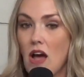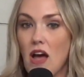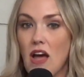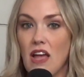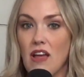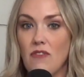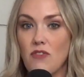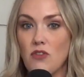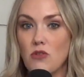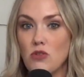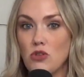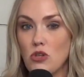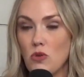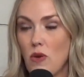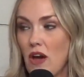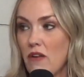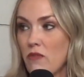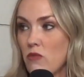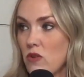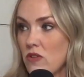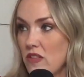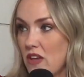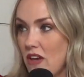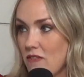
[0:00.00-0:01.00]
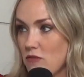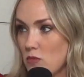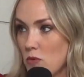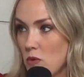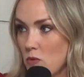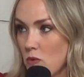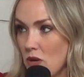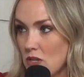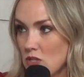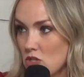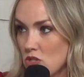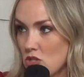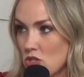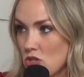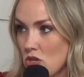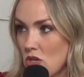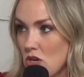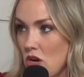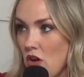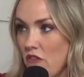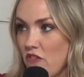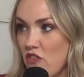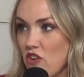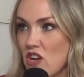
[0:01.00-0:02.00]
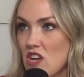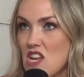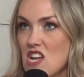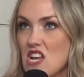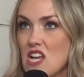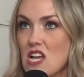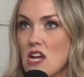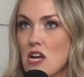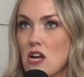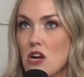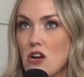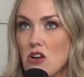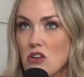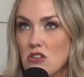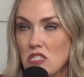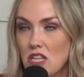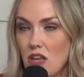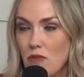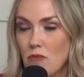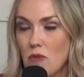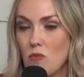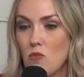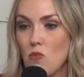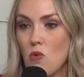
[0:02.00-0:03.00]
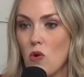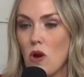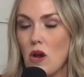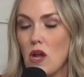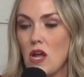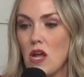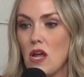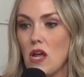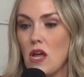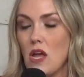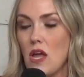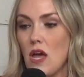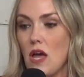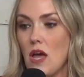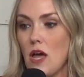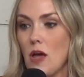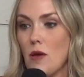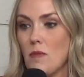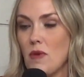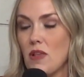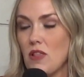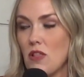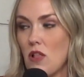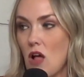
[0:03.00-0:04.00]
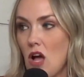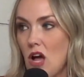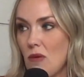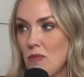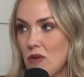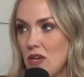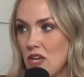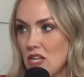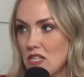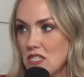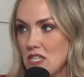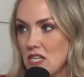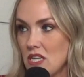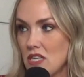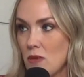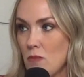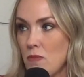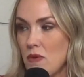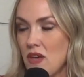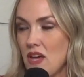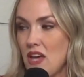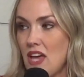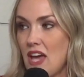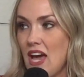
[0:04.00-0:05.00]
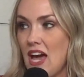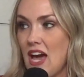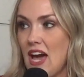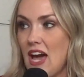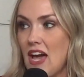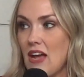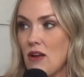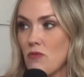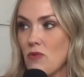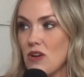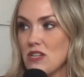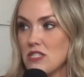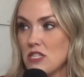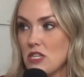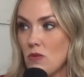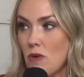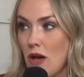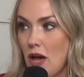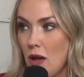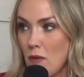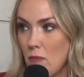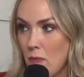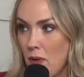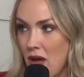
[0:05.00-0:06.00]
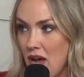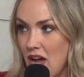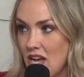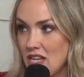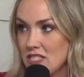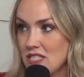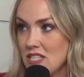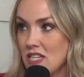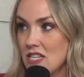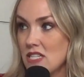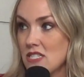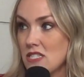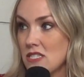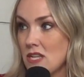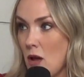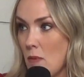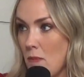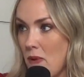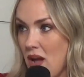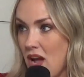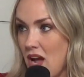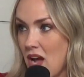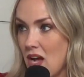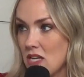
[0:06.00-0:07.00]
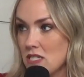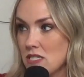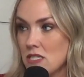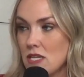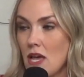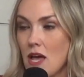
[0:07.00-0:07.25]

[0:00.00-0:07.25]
If you do have one, they have to be registered. For years, they've been working and lobbying to get the Big Cat Rescue Act passed, and it's now passed.